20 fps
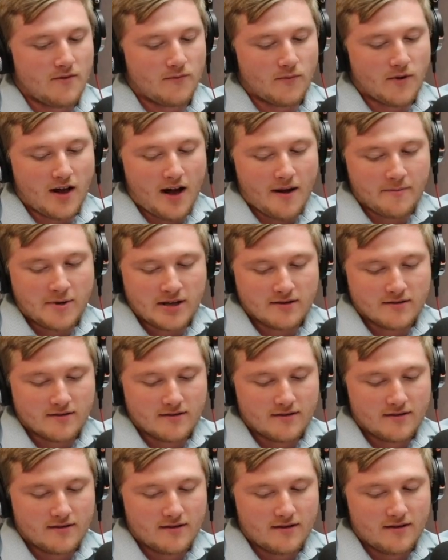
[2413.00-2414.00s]
Well, I mean,
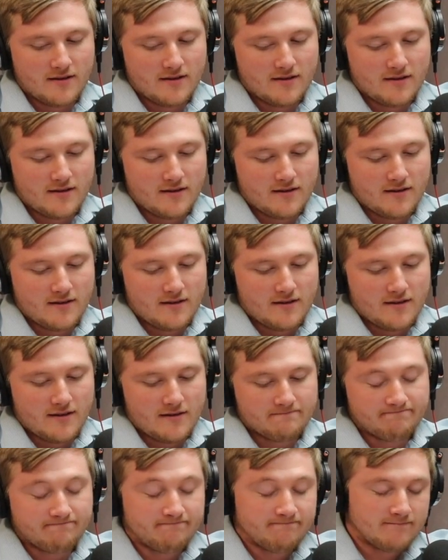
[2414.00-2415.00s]

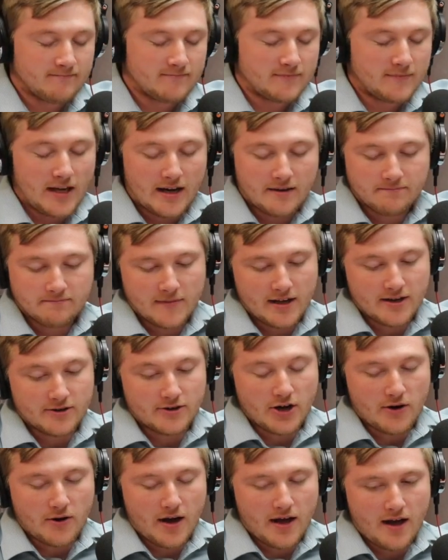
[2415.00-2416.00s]
yeah, I don't
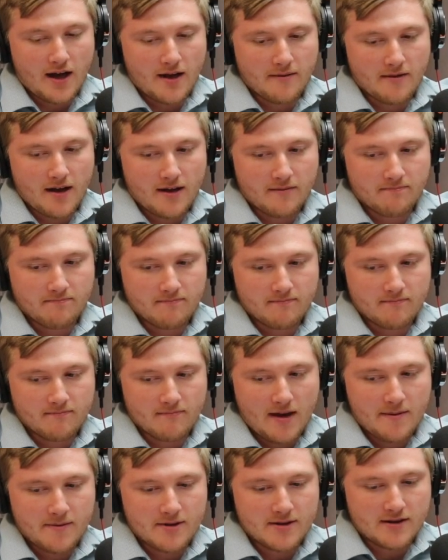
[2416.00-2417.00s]
know. And
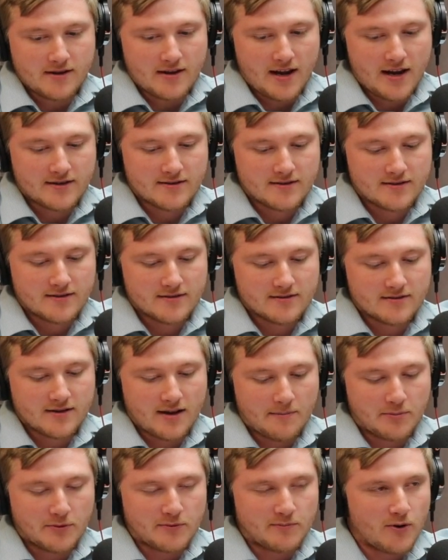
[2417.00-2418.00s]
maybe the next
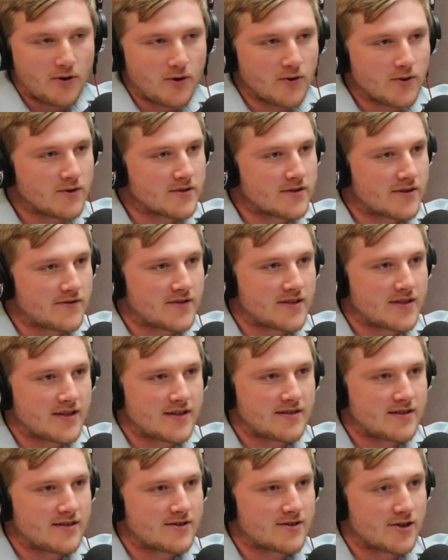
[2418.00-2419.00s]
couple polls, if
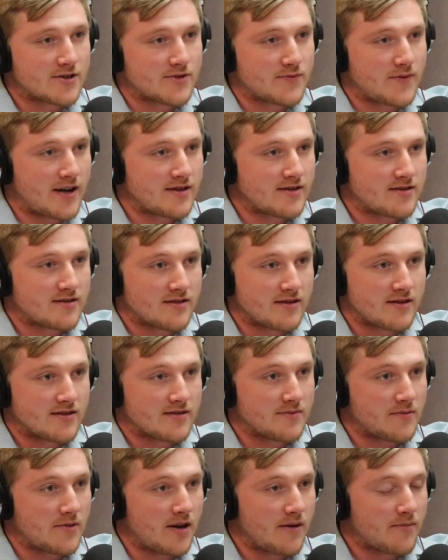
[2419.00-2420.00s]
Stacey starts registering
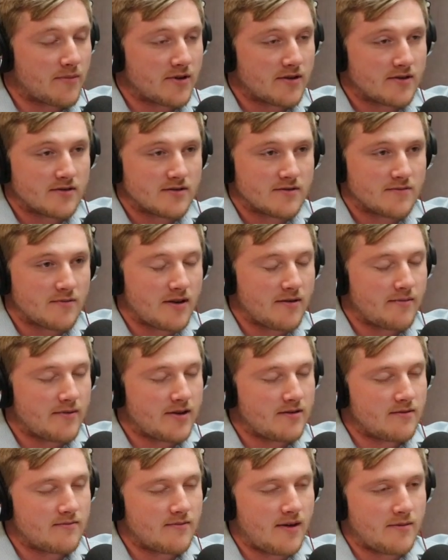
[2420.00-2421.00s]
some numbers,
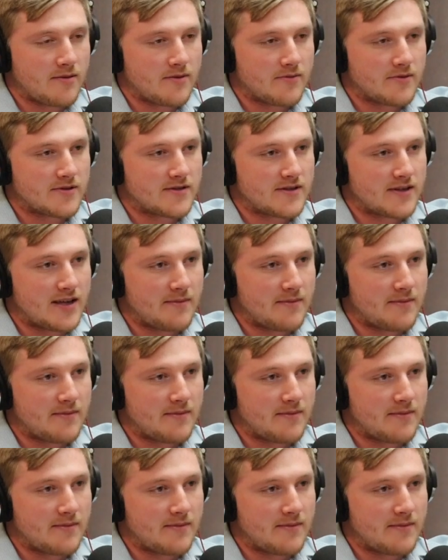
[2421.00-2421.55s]
maybe we'll see.